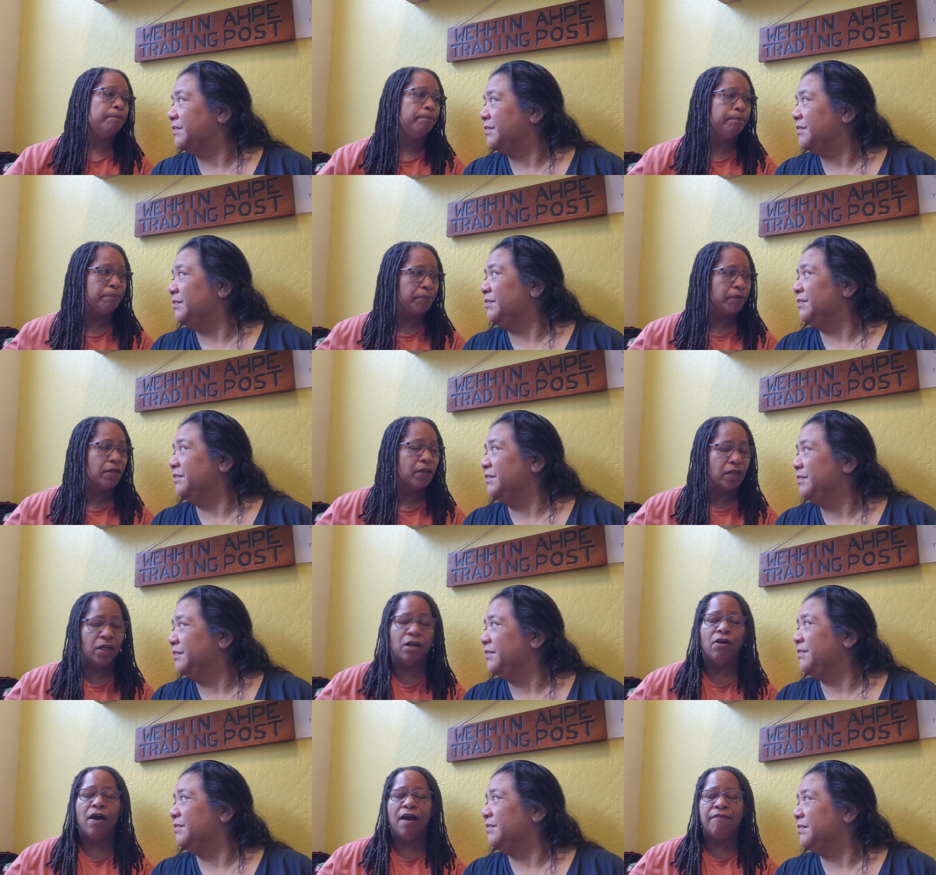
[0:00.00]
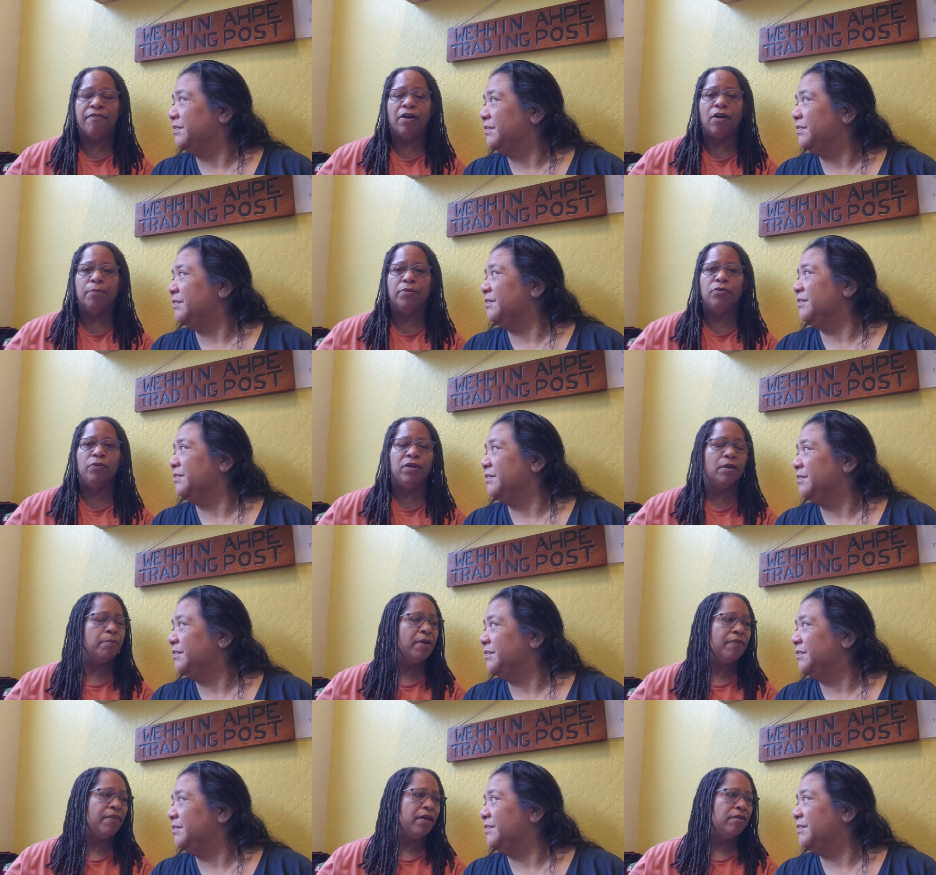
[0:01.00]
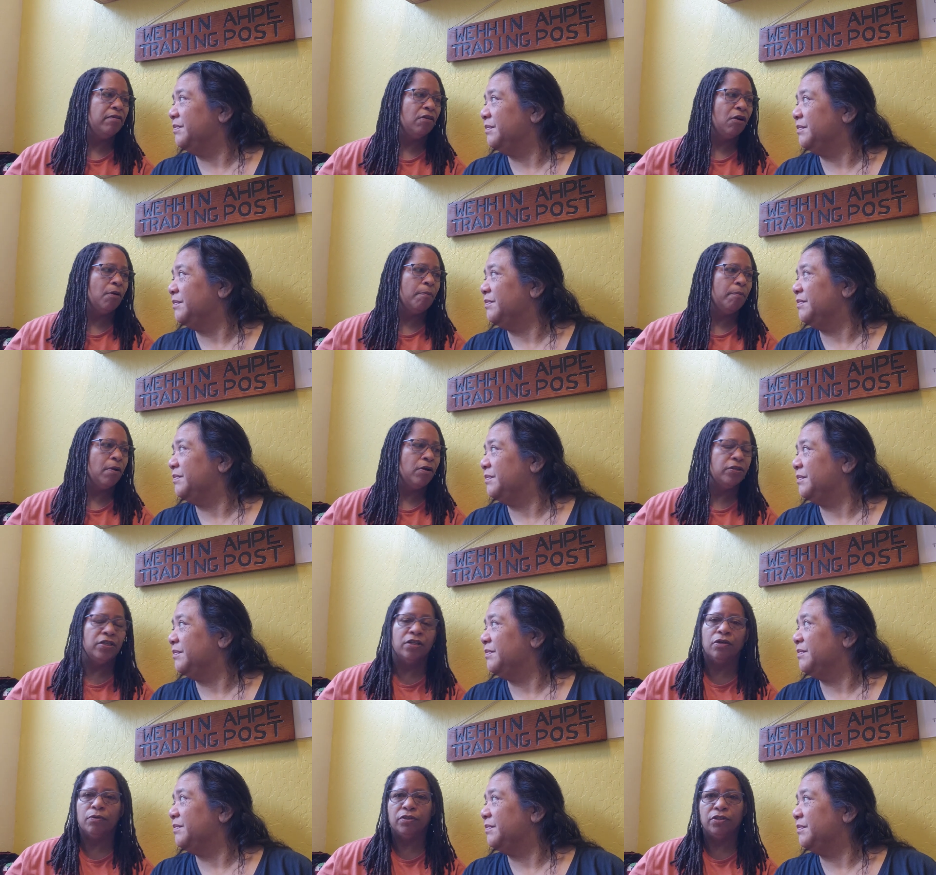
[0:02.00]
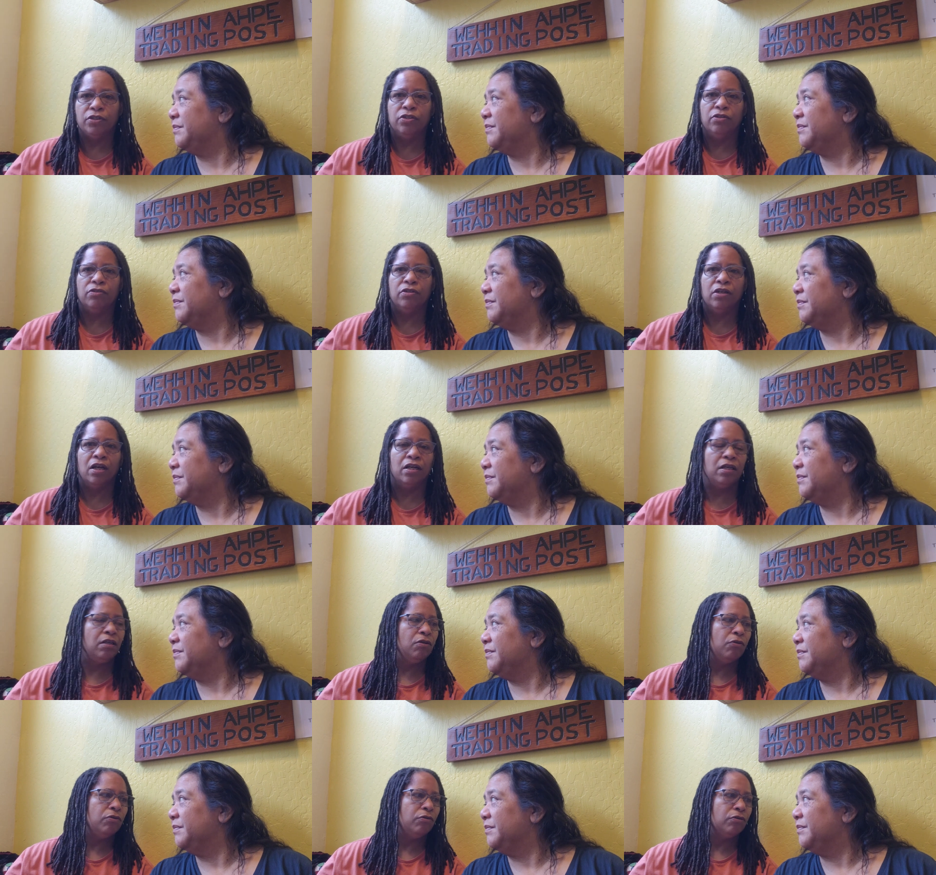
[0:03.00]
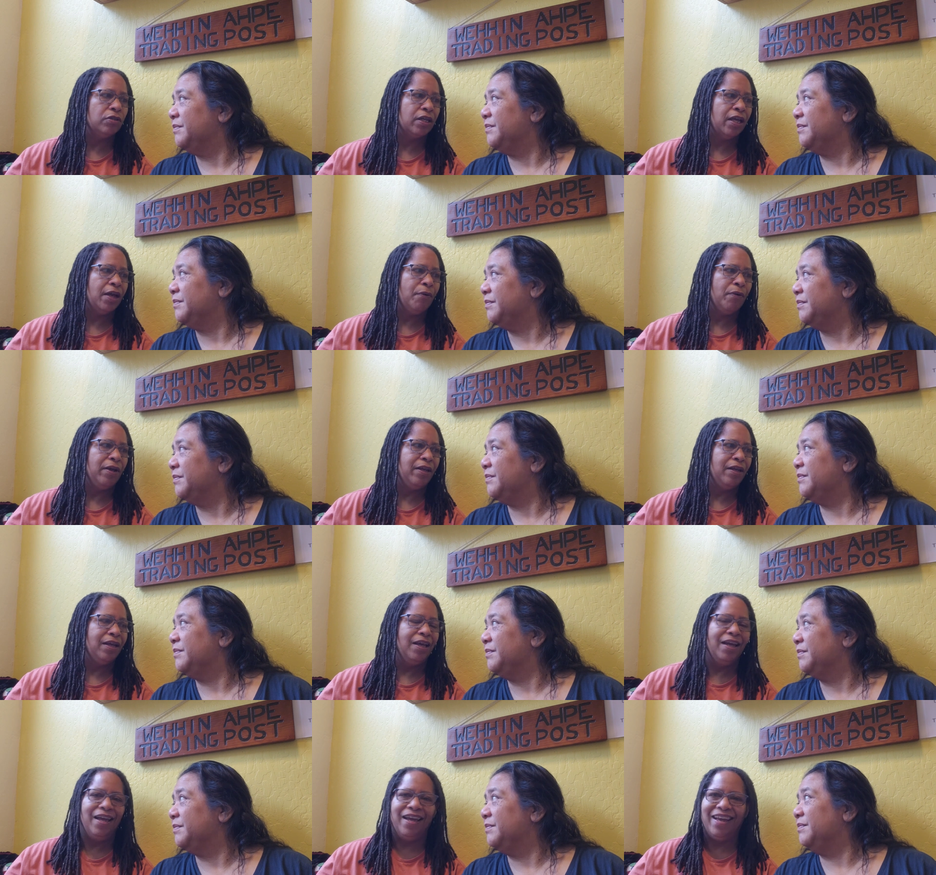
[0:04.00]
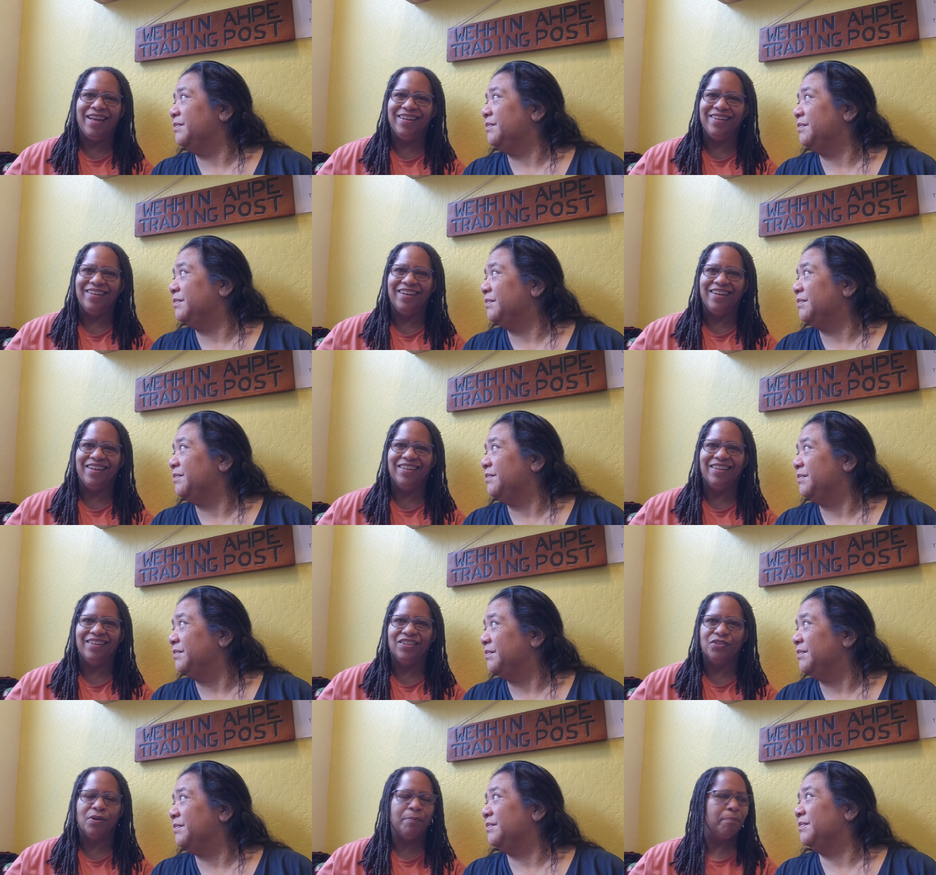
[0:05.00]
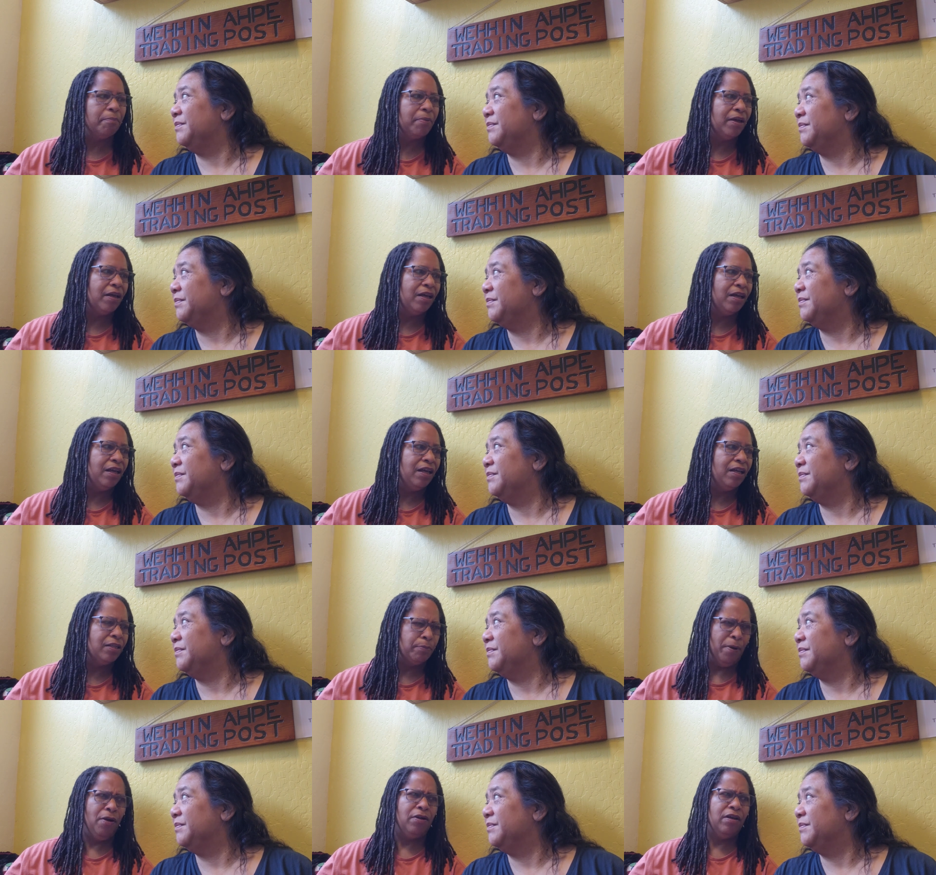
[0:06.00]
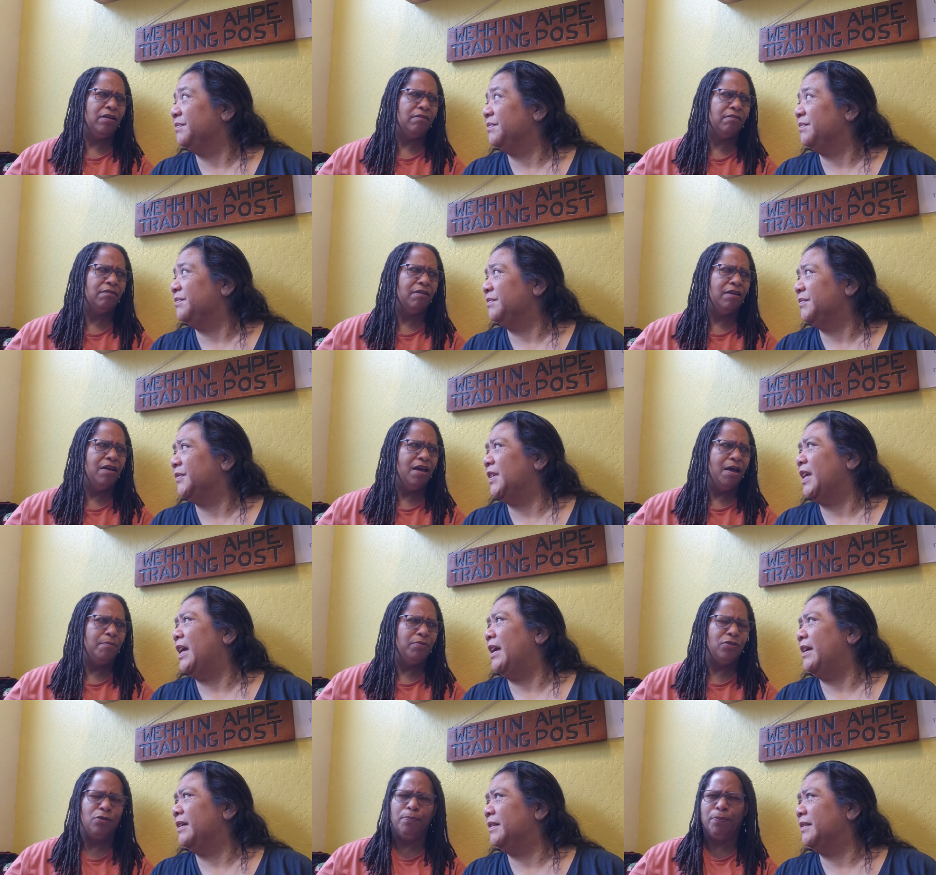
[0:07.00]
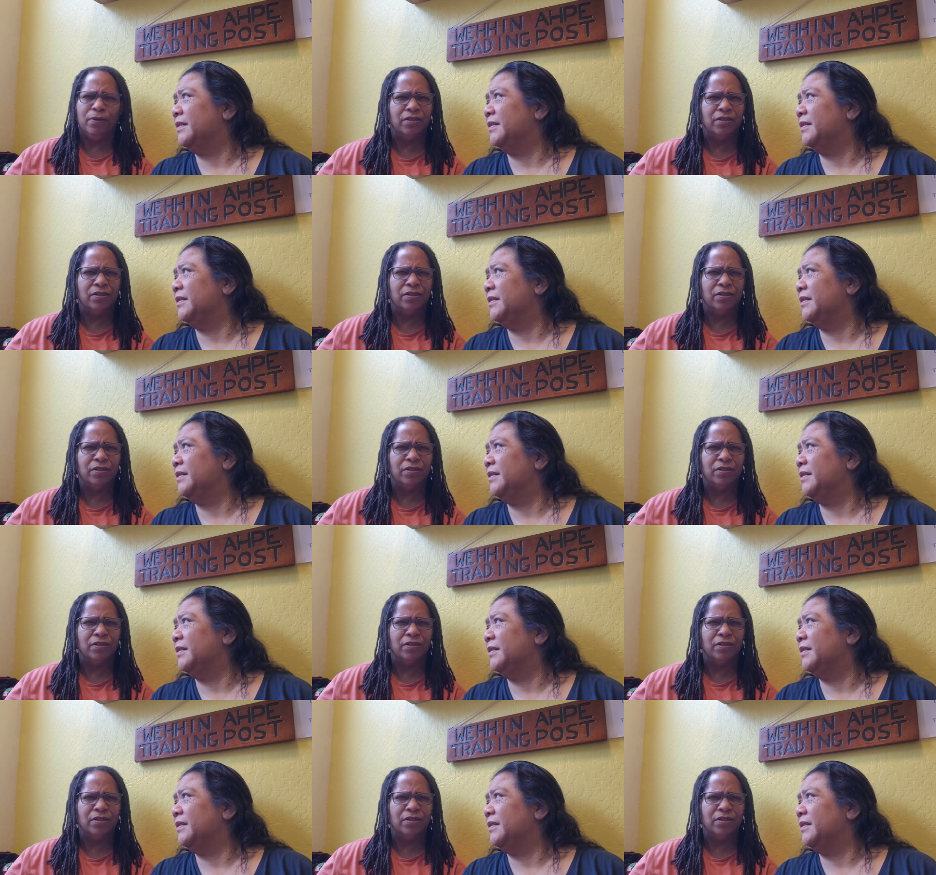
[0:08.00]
Speaker 1: Mm-hmm. You know, half hour between them, and then our, our dinner, which is shirataki noodles. I can't wait, mm-hmm. and uh, shrimp and asparagus. Yeah, super